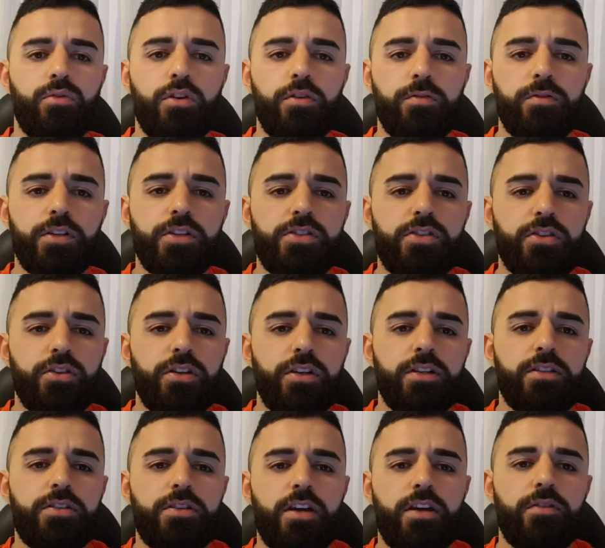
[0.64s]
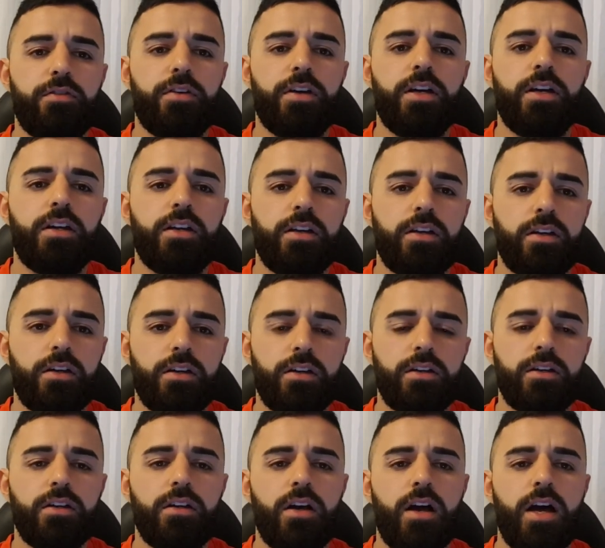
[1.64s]
Ruthless Gooner TV.
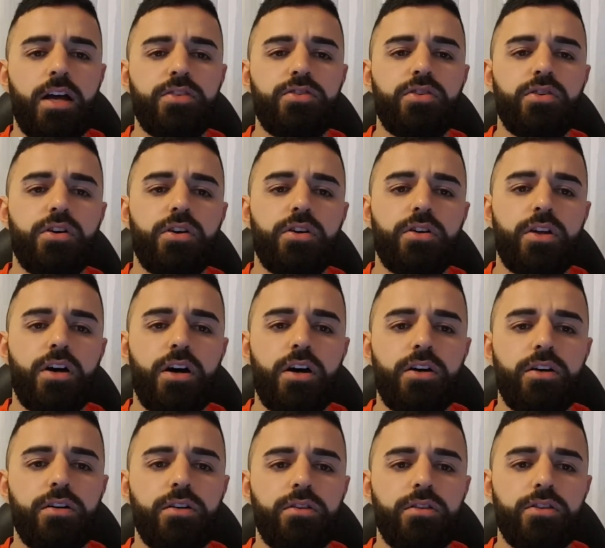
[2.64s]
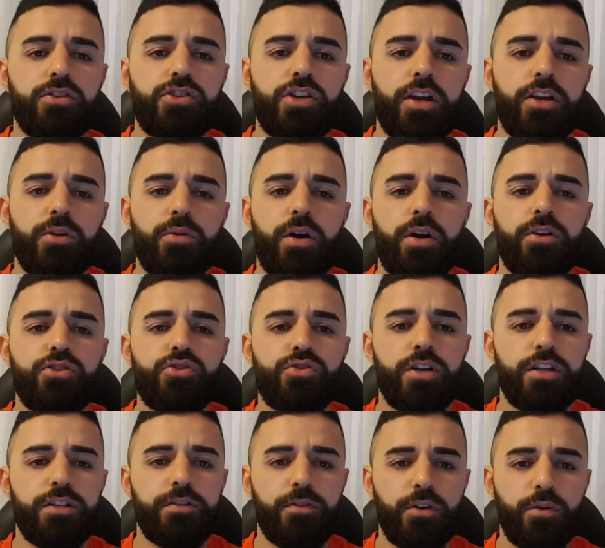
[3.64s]
As you all know, the January
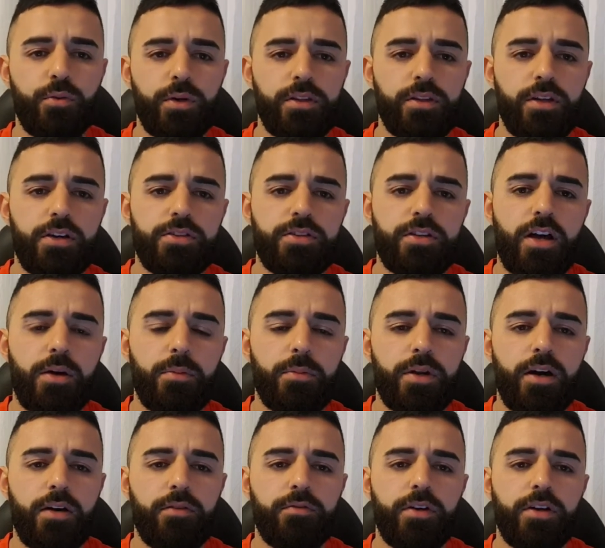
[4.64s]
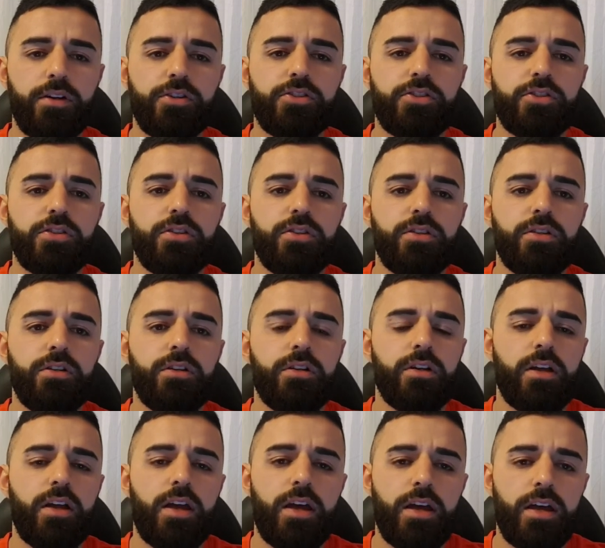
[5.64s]
transfer window is coming up very soon,
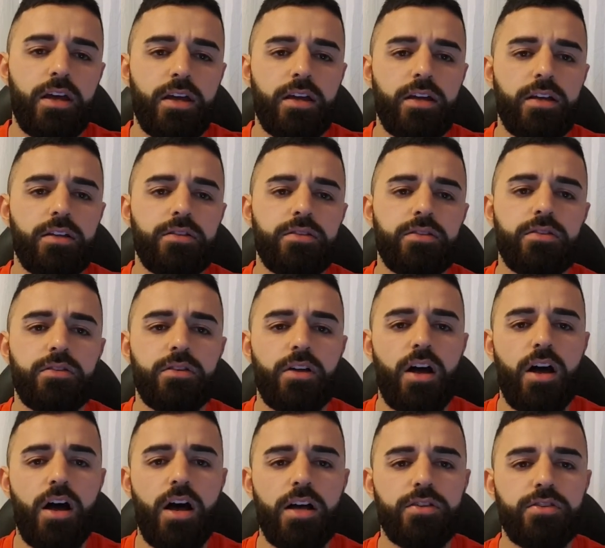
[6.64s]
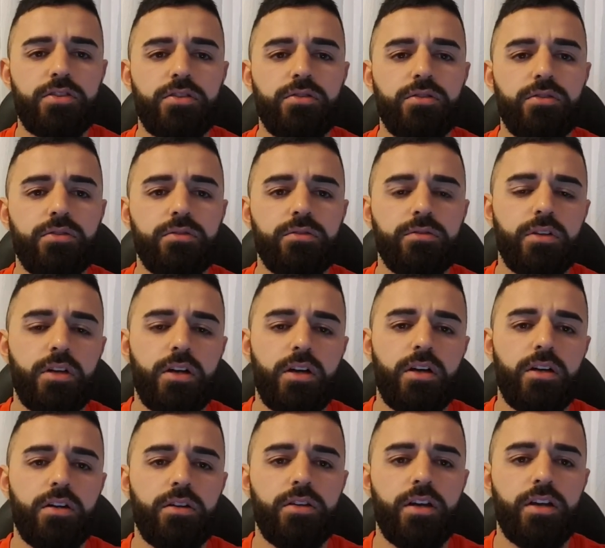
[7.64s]
and Arsenal,
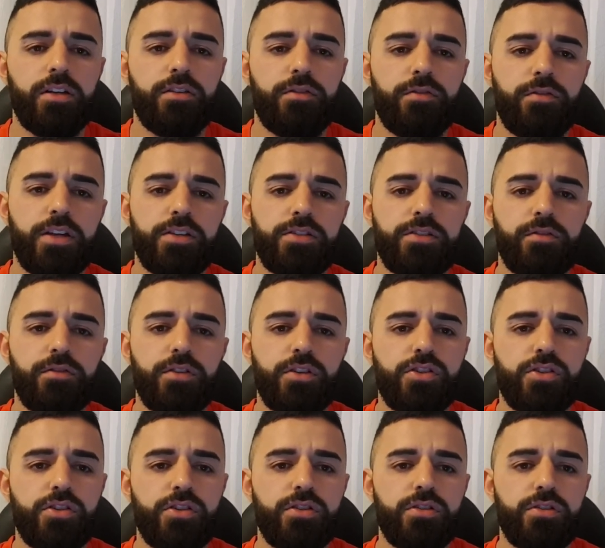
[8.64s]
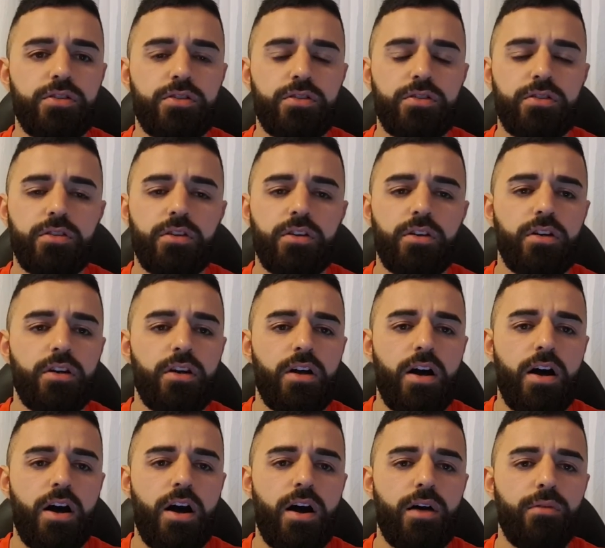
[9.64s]
their defensive issues,
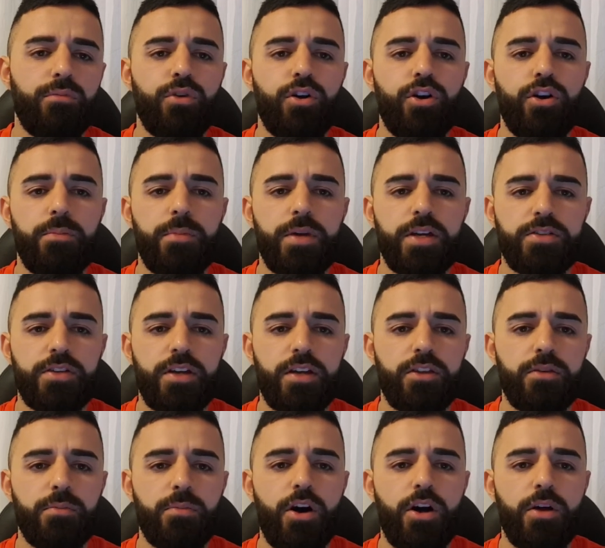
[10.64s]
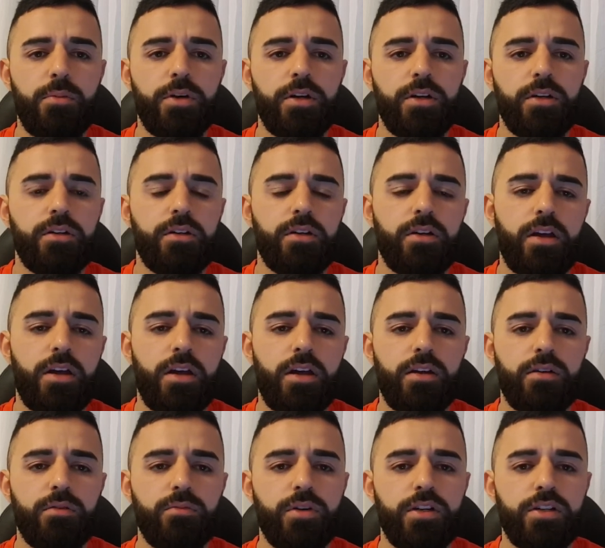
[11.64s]
we're a mess at the moment,
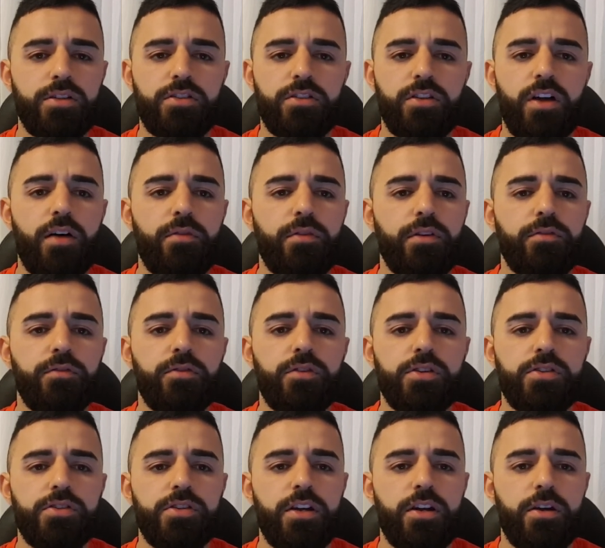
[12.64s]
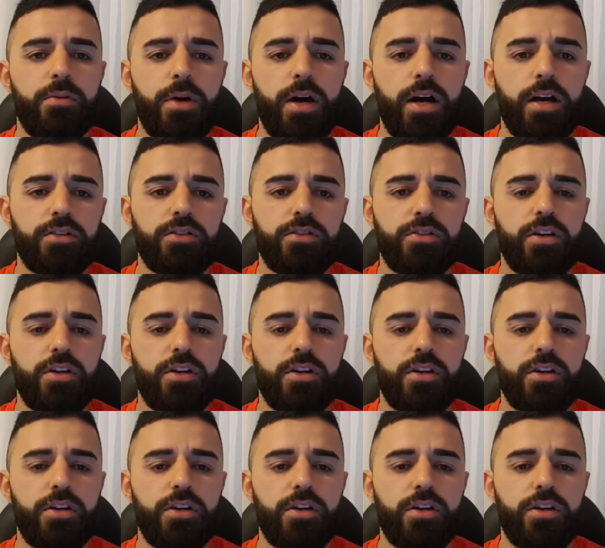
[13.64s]
and we're starving for a centre back.